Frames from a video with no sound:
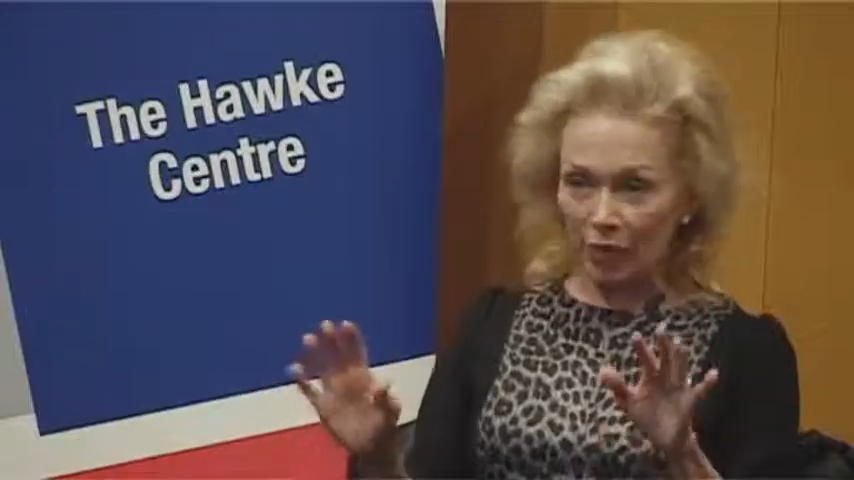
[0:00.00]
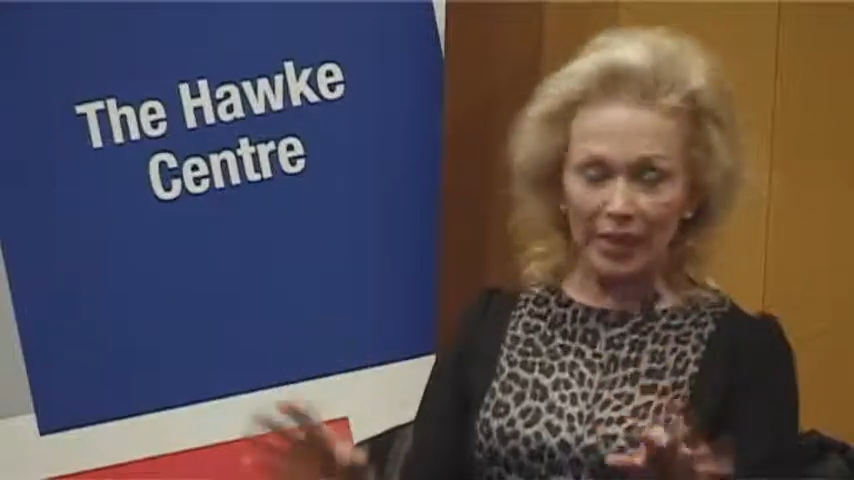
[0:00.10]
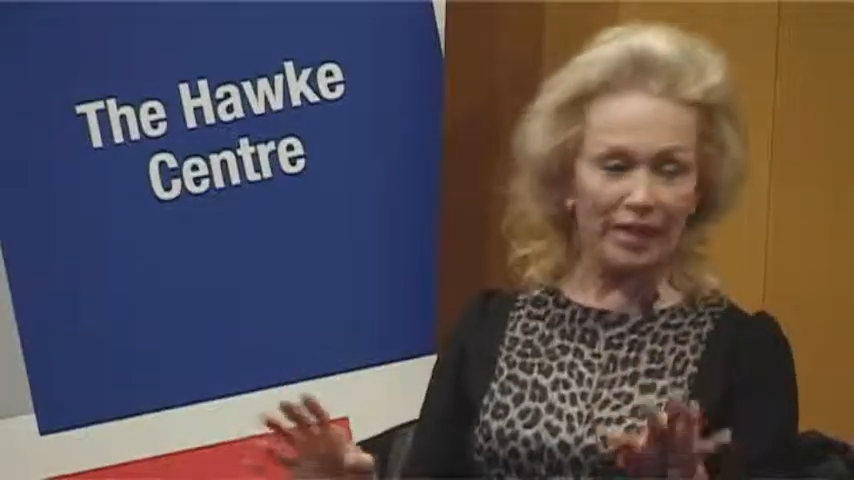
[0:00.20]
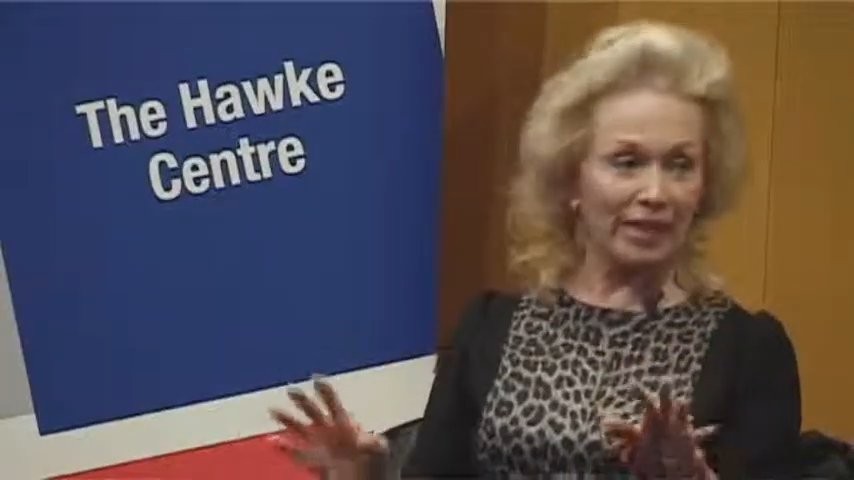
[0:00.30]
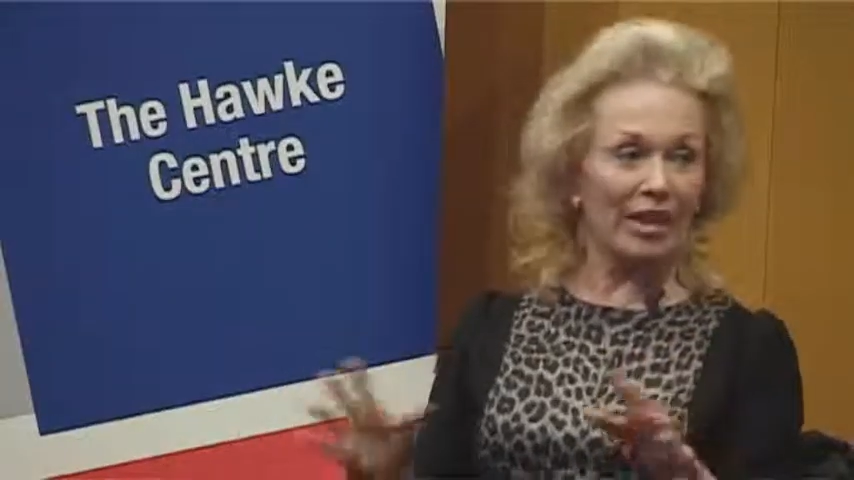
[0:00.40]

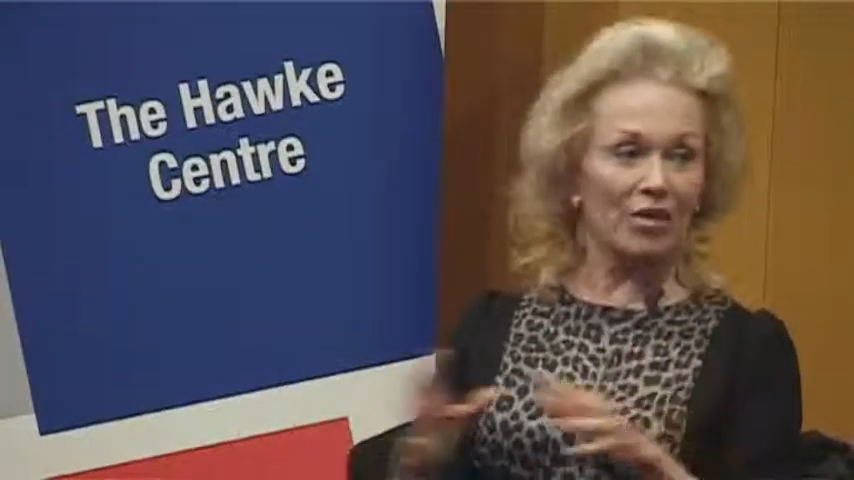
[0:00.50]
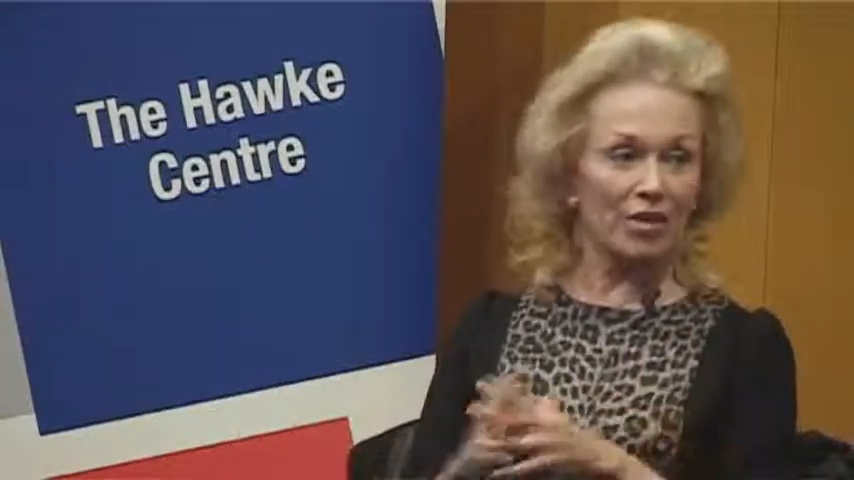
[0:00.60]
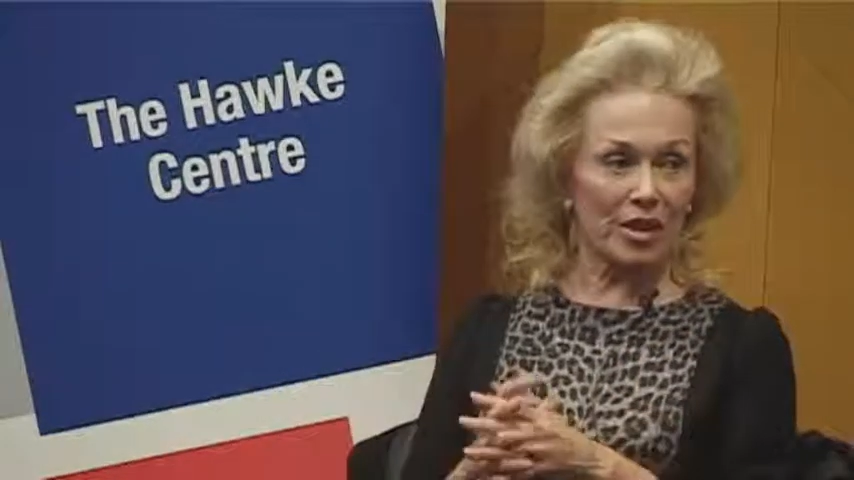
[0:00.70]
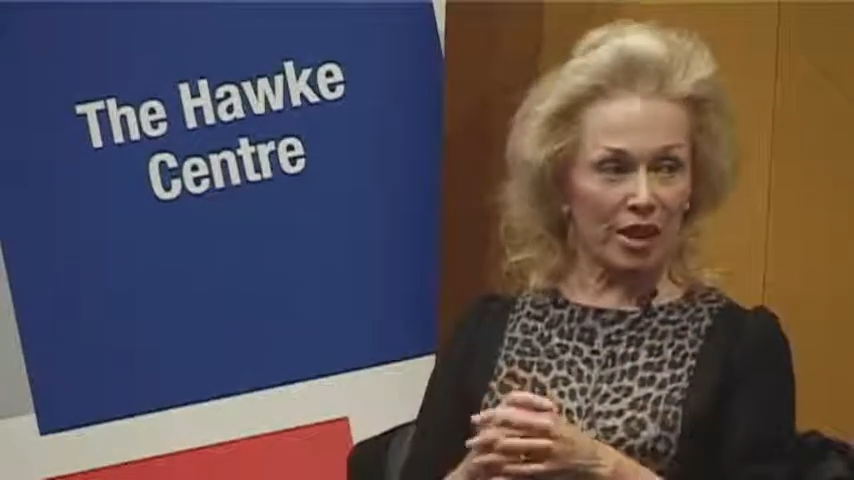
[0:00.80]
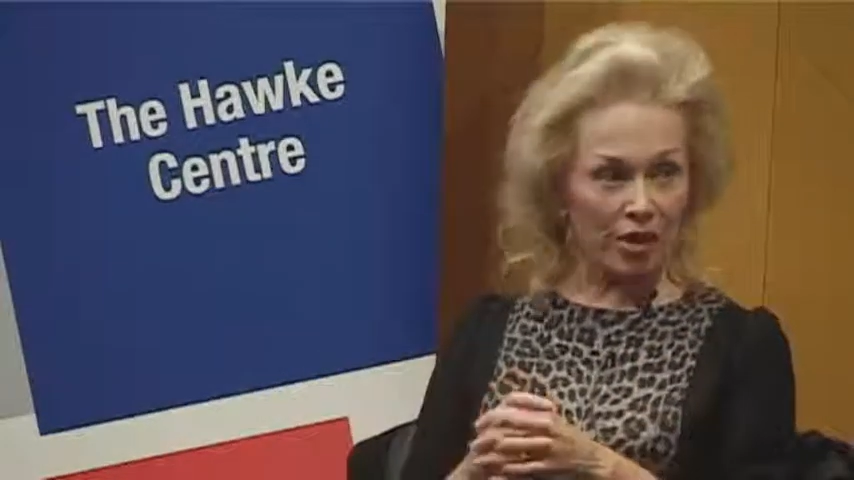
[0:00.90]
really
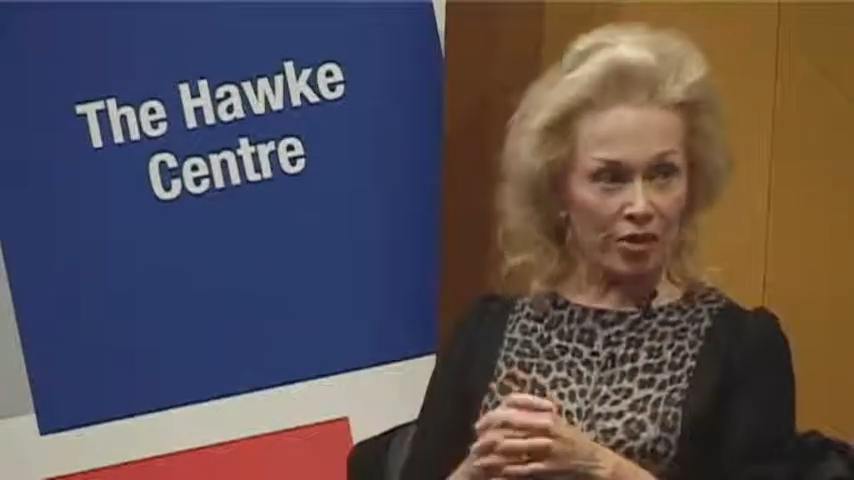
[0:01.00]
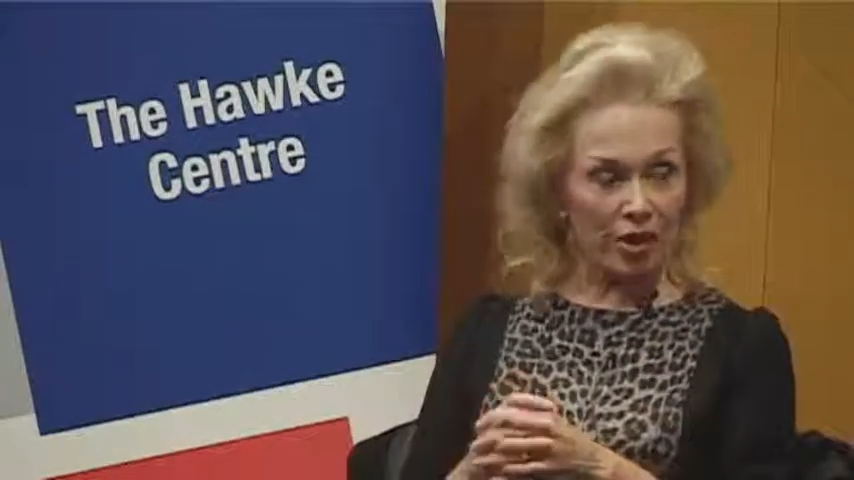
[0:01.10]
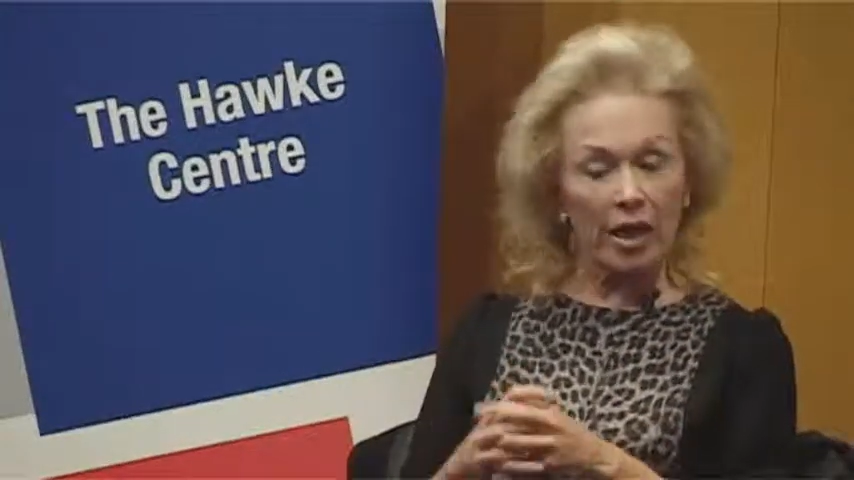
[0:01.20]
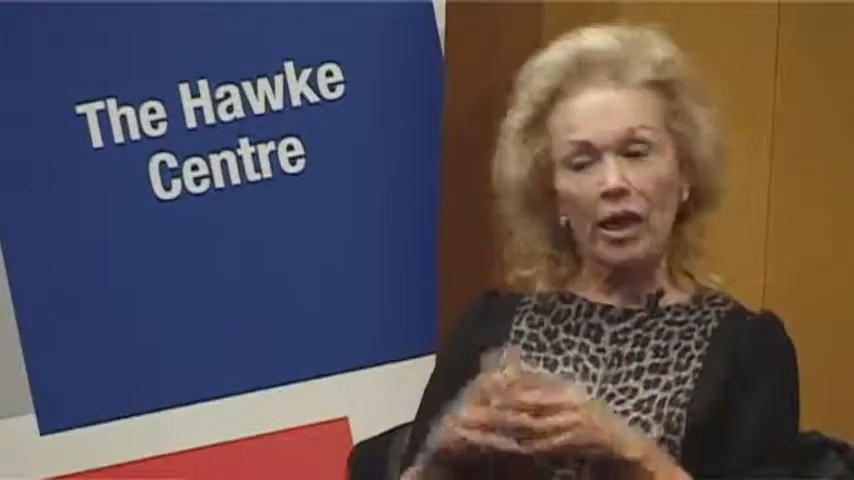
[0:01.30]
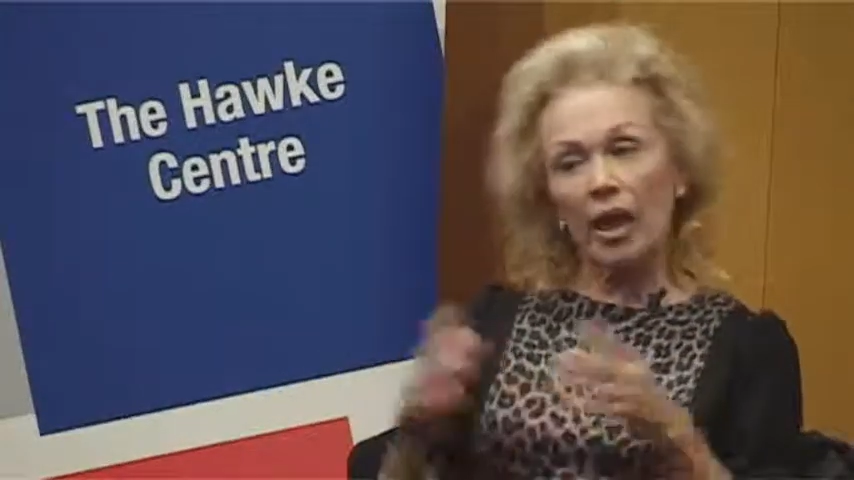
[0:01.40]
loves the
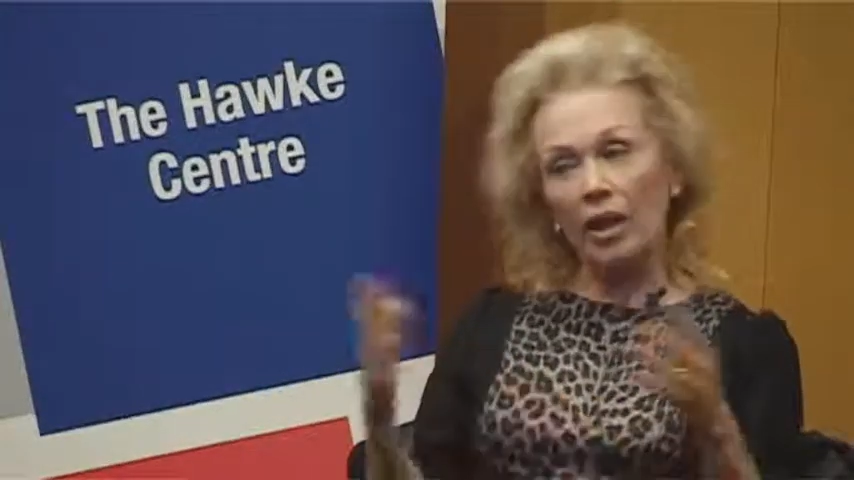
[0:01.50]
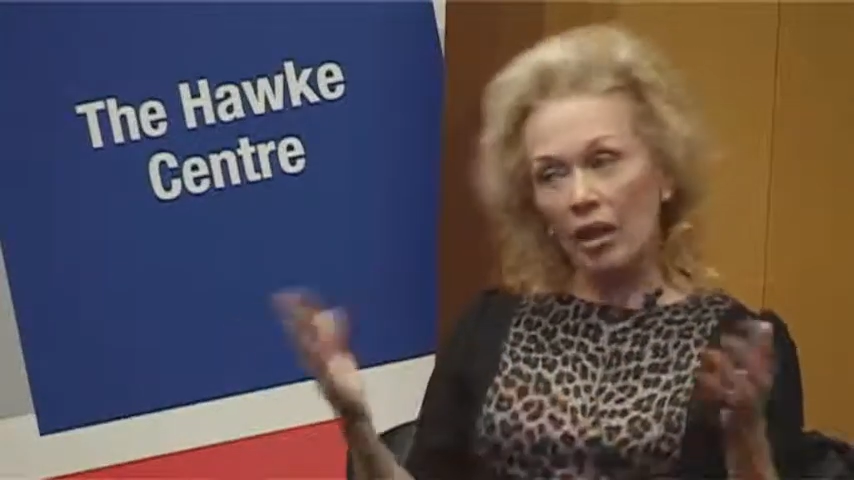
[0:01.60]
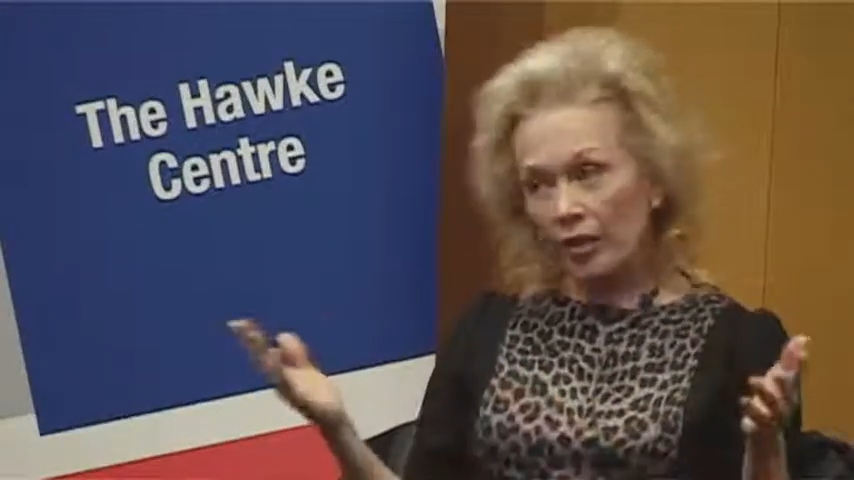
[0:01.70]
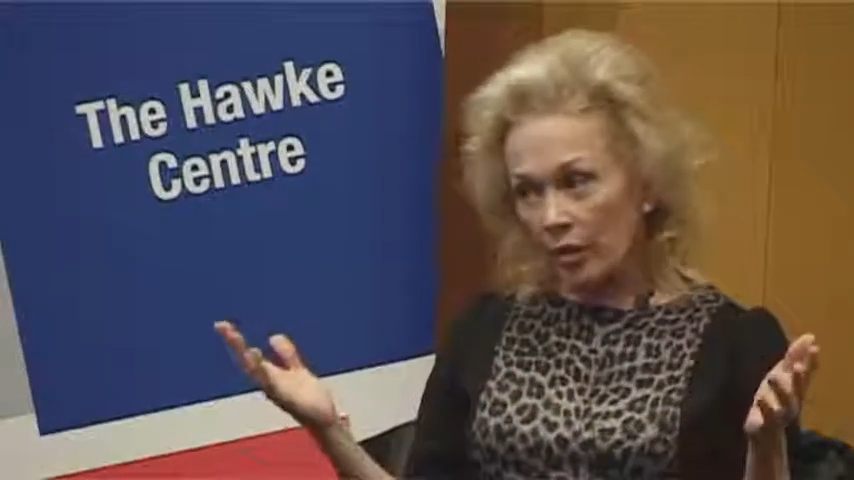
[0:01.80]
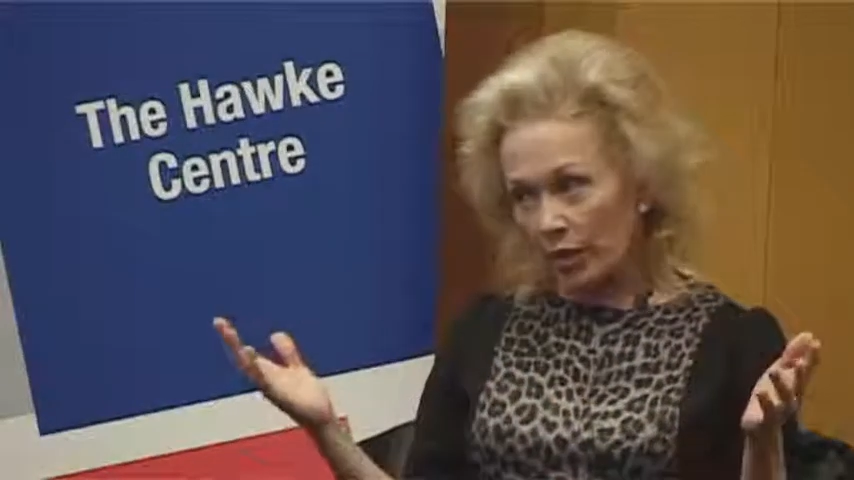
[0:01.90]
country. And I